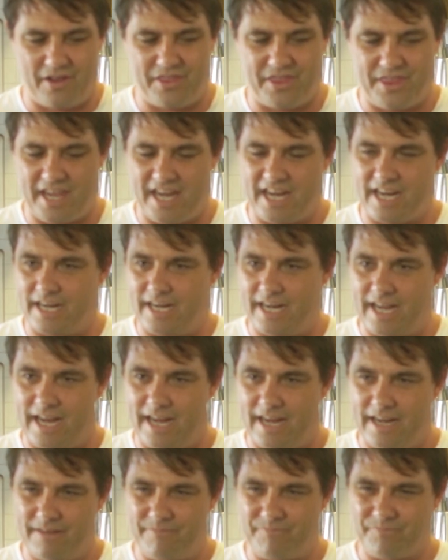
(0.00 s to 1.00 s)
I think it
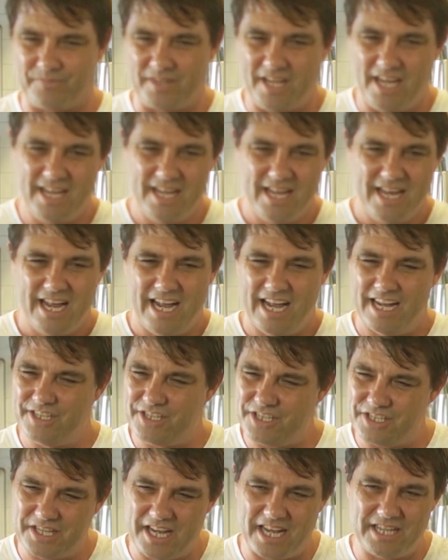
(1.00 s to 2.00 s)

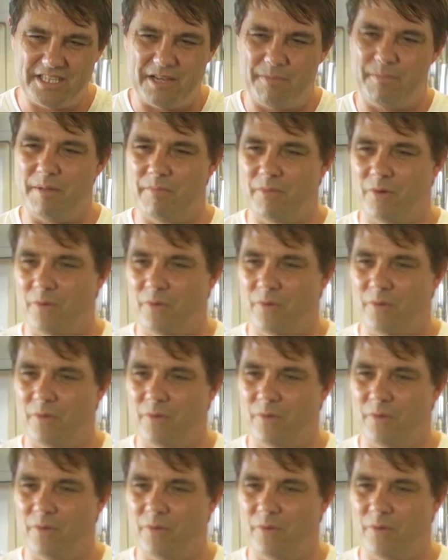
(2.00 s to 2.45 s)
just has a bit